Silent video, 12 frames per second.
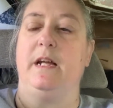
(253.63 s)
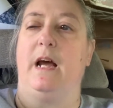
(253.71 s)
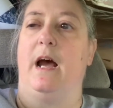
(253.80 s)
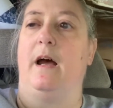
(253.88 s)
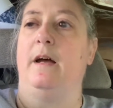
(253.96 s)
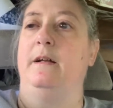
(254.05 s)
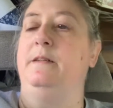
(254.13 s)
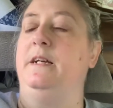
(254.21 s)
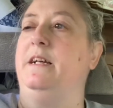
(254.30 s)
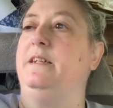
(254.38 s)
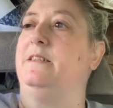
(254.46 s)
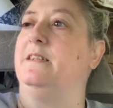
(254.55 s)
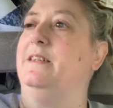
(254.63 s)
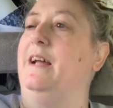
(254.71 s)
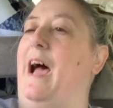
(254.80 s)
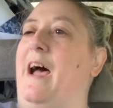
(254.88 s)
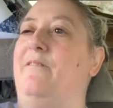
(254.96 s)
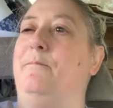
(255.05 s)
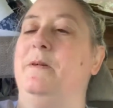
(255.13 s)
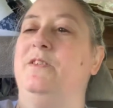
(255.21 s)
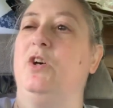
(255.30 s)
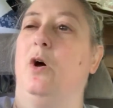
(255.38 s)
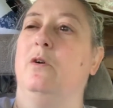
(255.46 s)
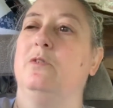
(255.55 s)
I've been
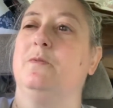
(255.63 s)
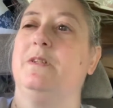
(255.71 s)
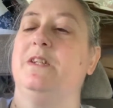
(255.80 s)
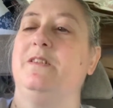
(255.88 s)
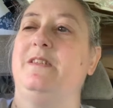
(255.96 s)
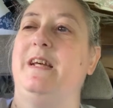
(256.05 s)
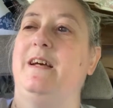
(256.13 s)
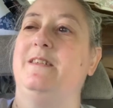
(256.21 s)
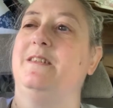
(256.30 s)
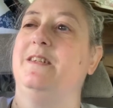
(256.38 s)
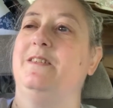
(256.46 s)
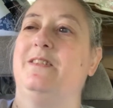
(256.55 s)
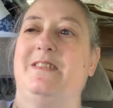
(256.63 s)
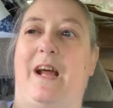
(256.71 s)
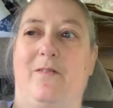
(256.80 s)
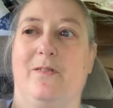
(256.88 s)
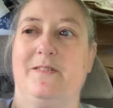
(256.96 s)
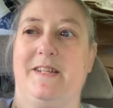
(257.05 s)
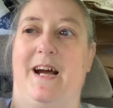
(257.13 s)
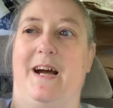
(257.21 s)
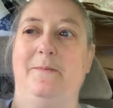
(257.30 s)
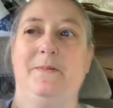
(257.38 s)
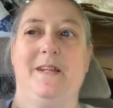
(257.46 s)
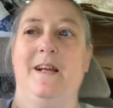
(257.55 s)
told what this test is several
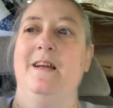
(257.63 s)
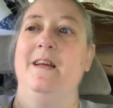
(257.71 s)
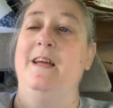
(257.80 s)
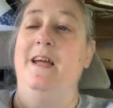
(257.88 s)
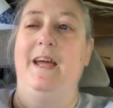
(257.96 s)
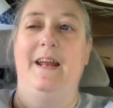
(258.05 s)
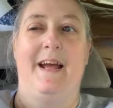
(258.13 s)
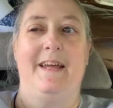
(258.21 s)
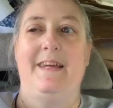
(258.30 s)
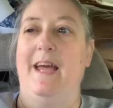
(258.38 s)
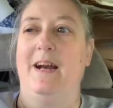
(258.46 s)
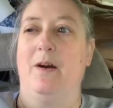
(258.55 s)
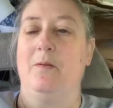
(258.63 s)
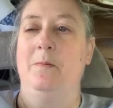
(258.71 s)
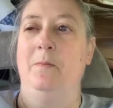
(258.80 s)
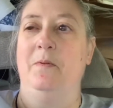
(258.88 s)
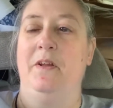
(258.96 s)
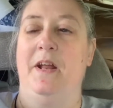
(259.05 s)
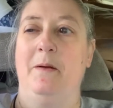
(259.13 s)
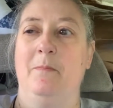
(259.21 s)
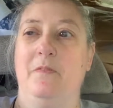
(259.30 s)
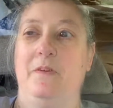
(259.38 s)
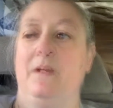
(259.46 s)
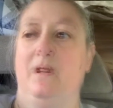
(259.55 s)
times, and I cannot remember the name
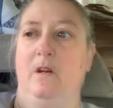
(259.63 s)
of it.